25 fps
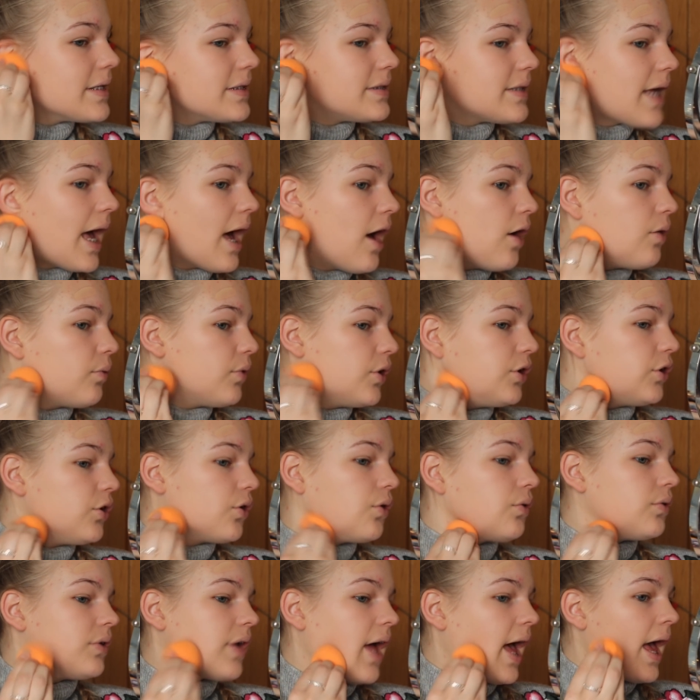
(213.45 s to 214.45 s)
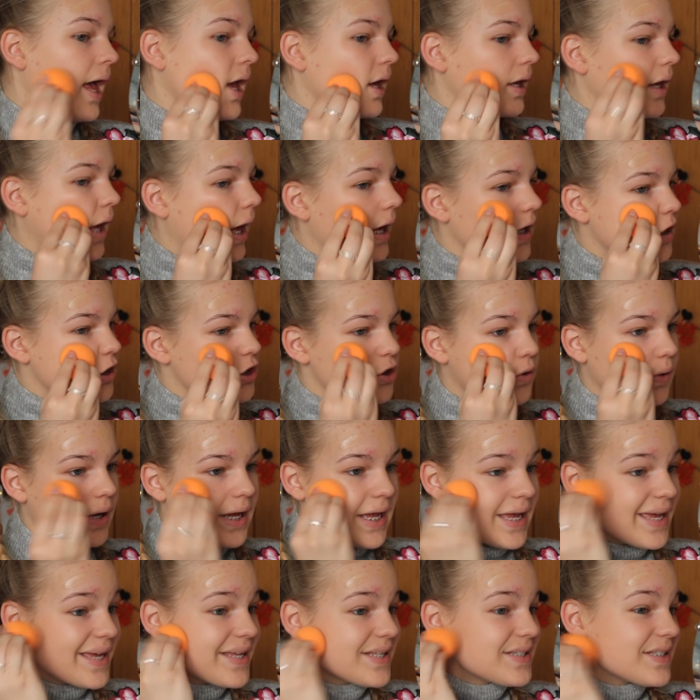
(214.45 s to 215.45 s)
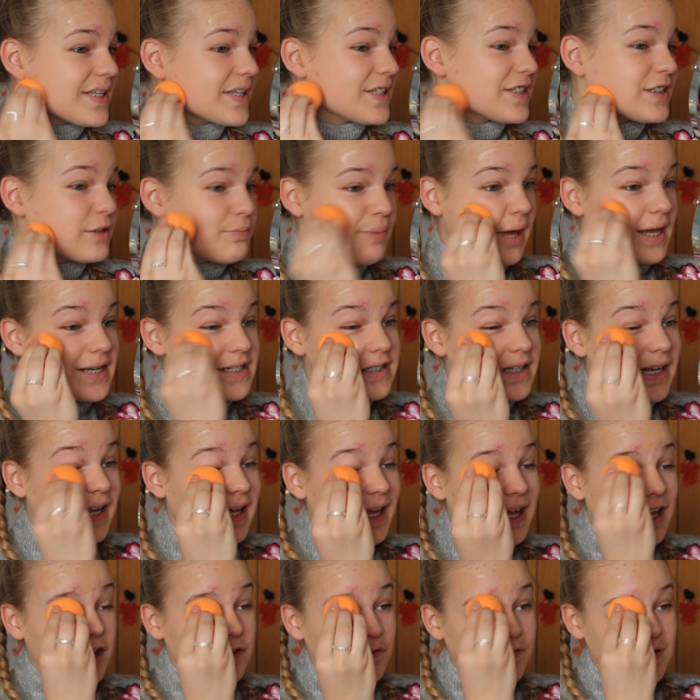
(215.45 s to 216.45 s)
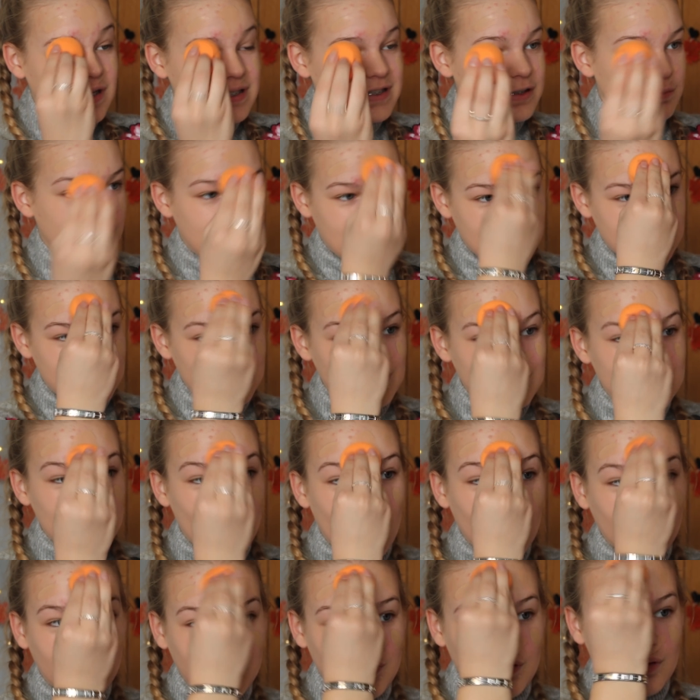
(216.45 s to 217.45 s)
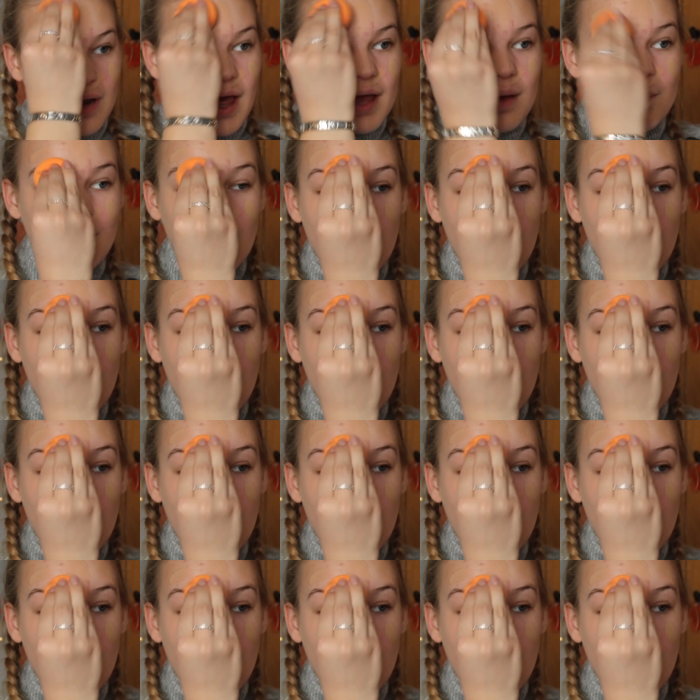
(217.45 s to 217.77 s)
down your neck and your ears, especially if it's a bit too dark for you like